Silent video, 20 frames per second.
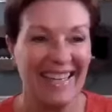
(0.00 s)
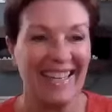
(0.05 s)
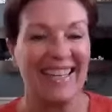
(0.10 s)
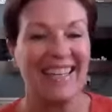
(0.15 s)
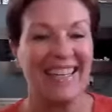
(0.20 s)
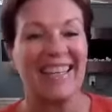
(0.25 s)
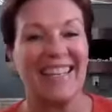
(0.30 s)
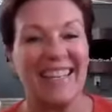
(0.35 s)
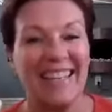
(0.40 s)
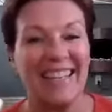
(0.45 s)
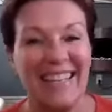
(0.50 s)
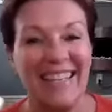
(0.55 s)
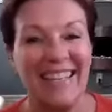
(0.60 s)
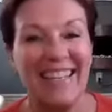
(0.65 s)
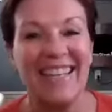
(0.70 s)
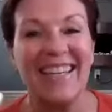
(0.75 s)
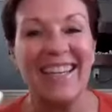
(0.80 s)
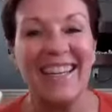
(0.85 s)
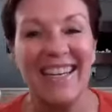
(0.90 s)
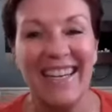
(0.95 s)
one that's
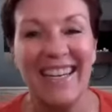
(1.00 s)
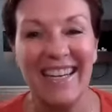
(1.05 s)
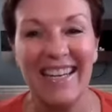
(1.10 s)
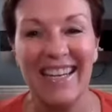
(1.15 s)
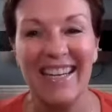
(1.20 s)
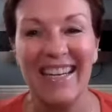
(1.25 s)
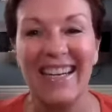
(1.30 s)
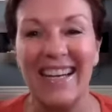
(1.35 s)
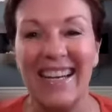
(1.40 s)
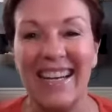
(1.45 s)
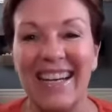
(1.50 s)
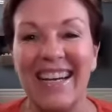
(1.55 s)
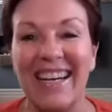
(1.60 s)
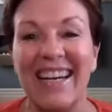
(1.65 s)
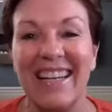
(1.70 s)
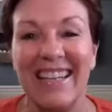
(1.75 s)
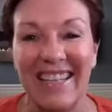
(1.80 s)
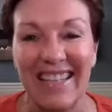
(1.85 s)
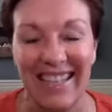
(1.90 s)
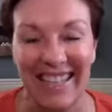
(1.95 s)
$15 cheaper
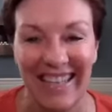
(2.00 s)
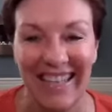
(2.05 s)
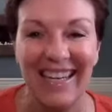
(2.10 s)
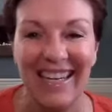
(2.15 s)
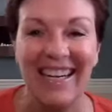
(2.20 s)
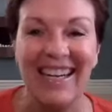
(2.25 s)
and you're